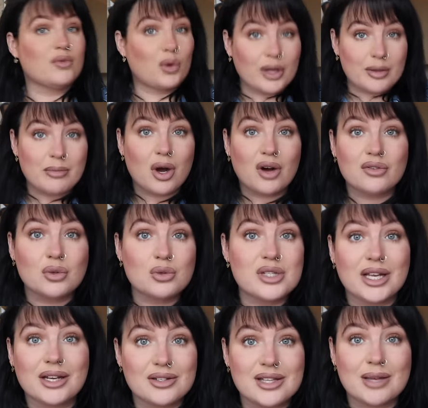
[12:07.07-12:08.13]
fucking Marvel
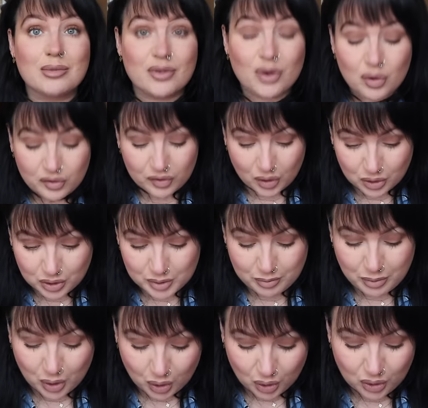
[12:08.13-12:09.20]
stickers, then we're all fucked.
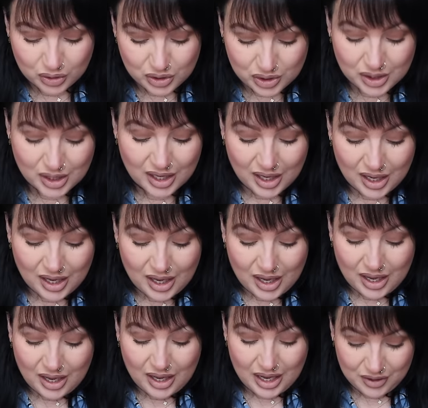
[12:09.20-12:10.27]
But
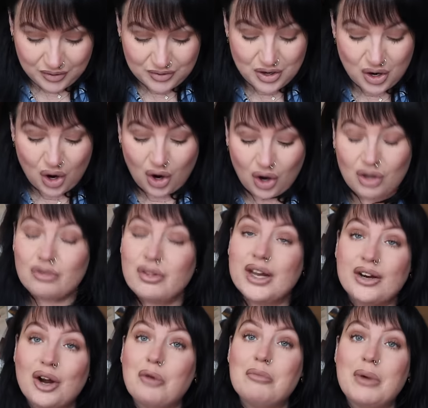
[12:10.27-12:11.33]
if not, they're
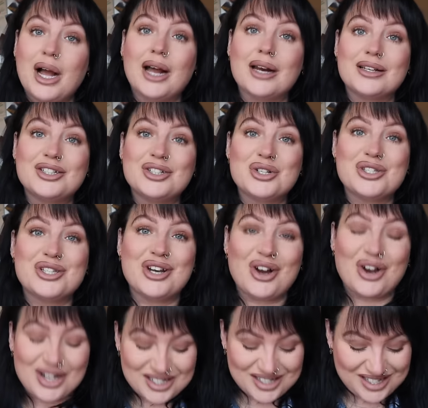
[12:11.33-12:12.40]
not bad just to,
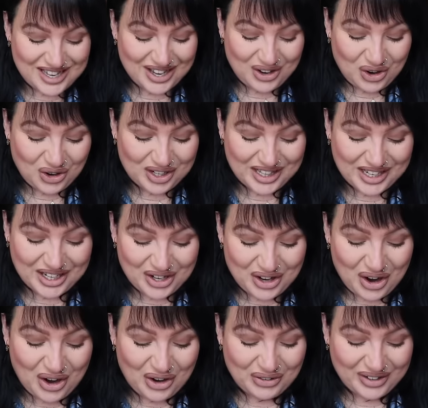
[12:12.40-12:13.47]
like, stick on and then you
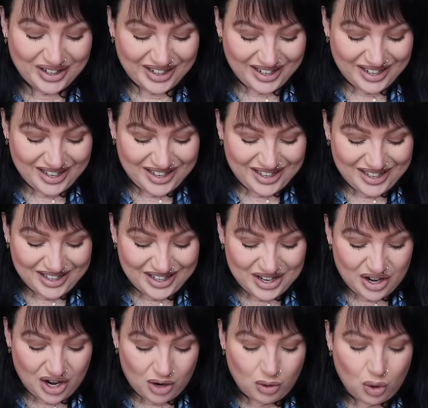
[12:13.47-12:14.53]
know. You
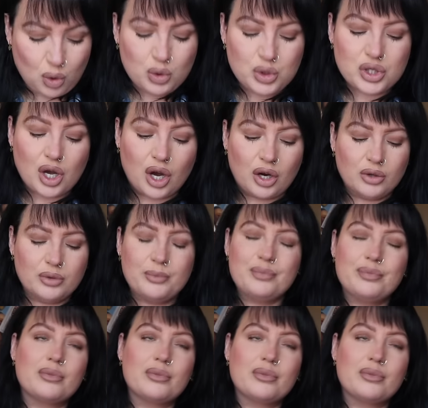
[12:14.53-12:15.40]
know, also,